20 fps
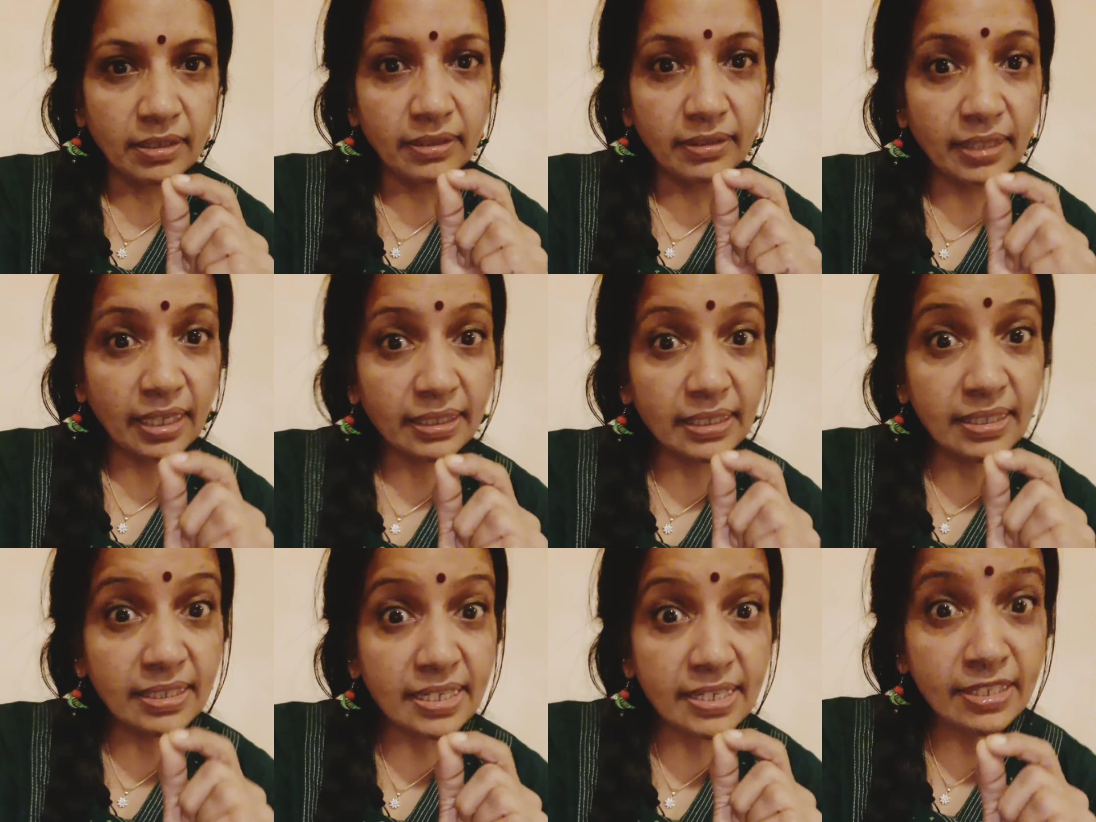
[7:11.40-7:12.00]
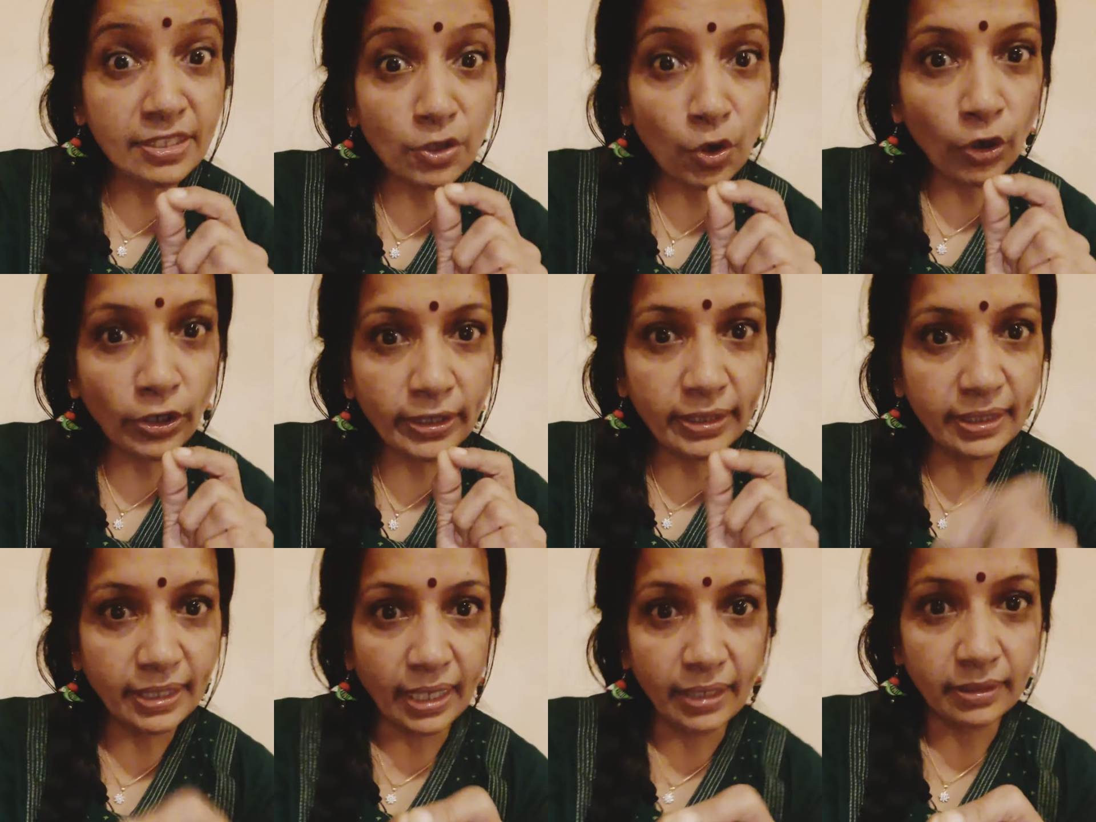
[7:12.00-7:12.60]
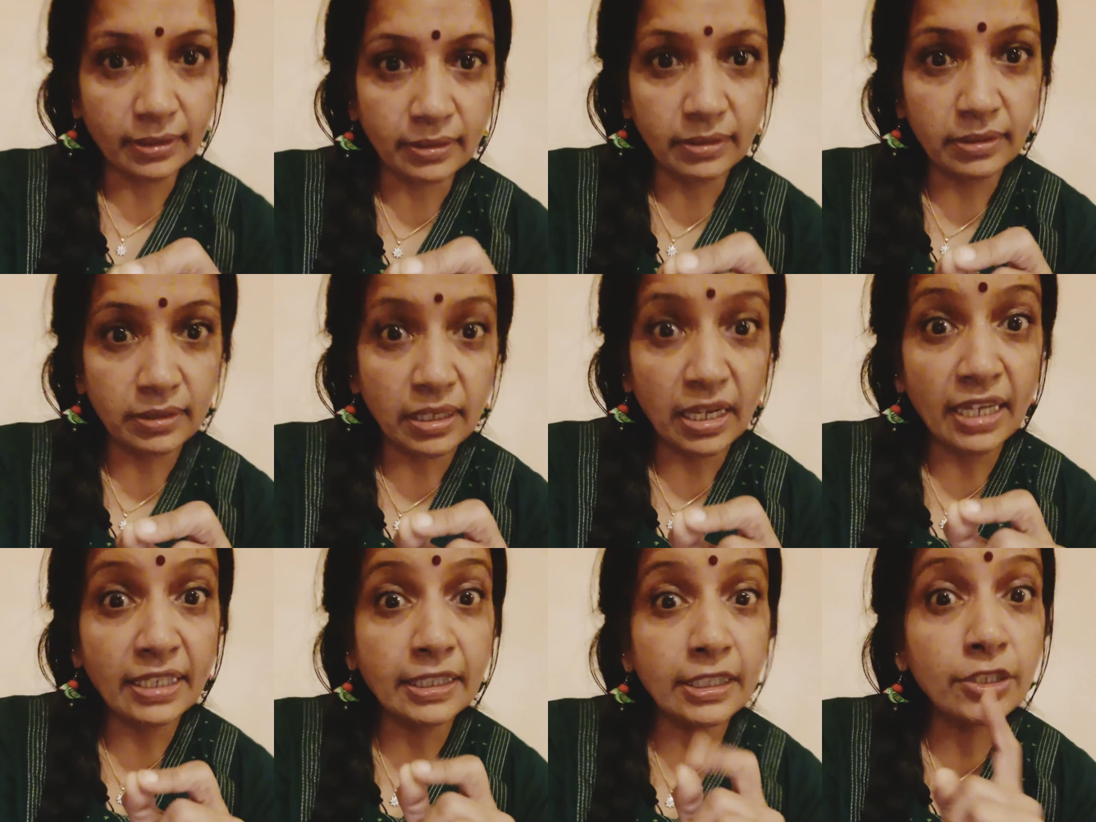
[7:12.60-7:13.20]
that it is not
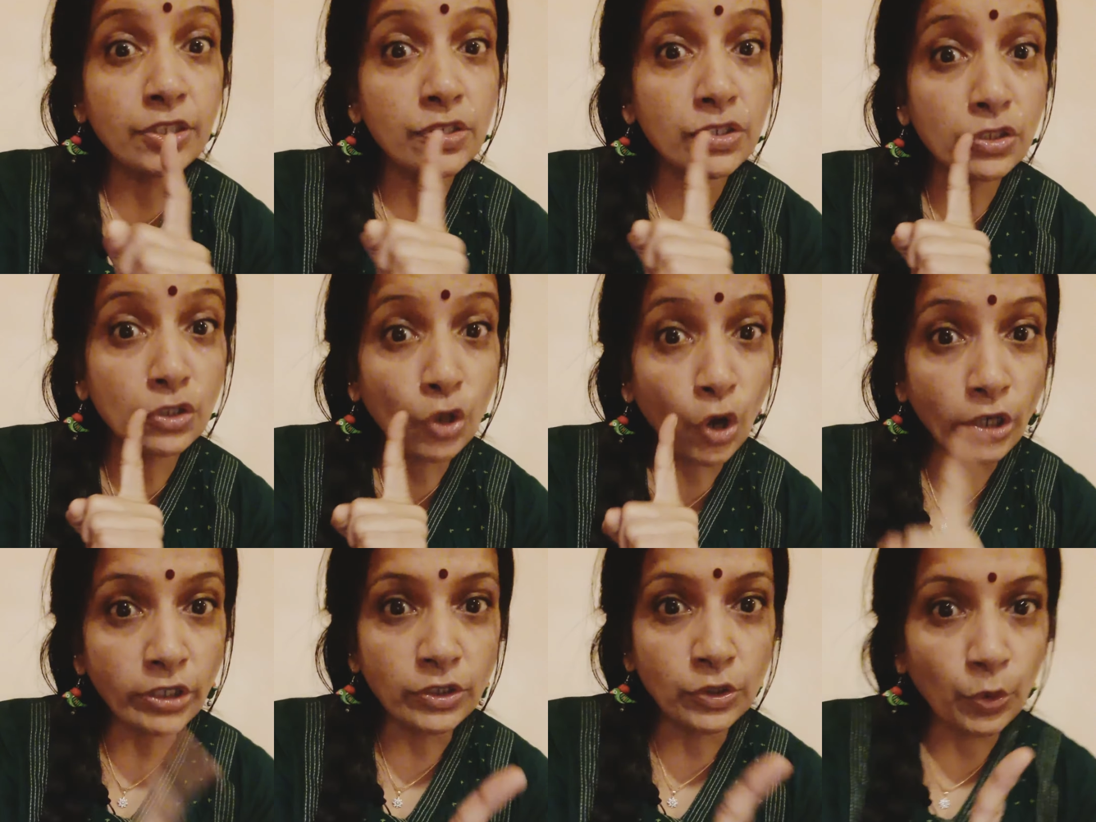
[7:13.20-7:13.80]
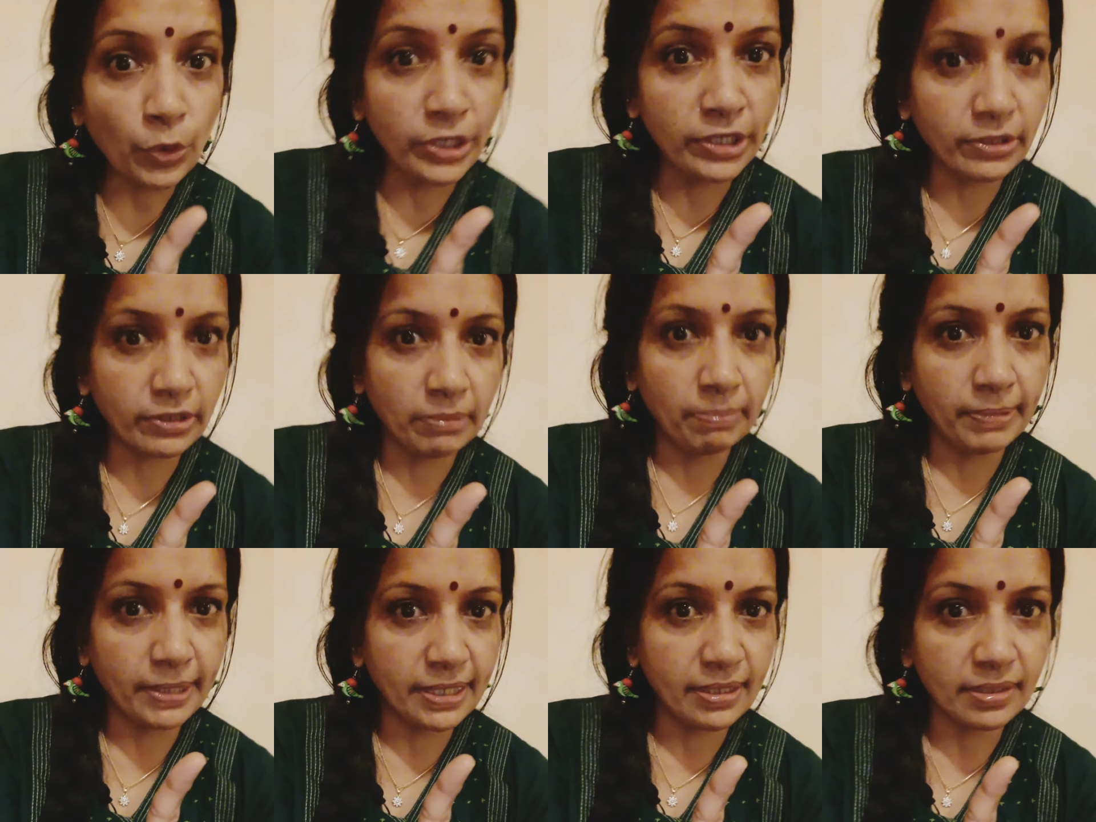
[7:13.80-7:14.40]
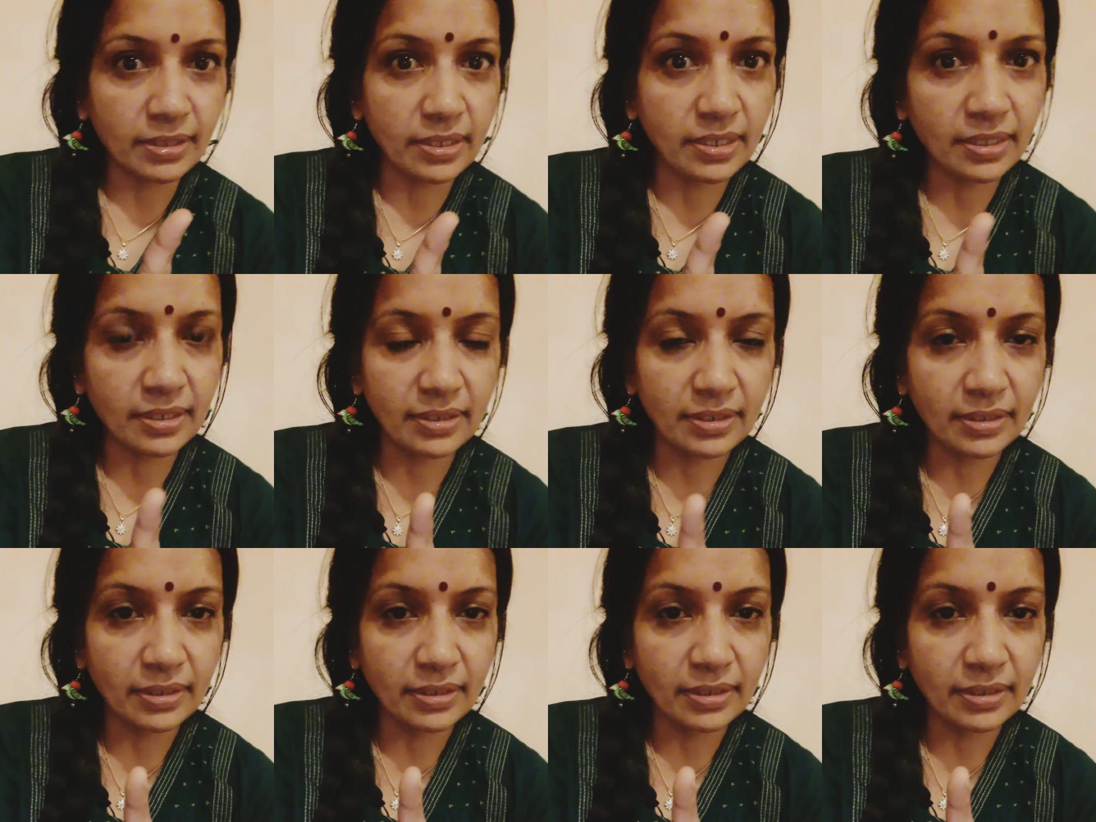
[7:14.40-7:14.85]
done and it is not going to repeat it.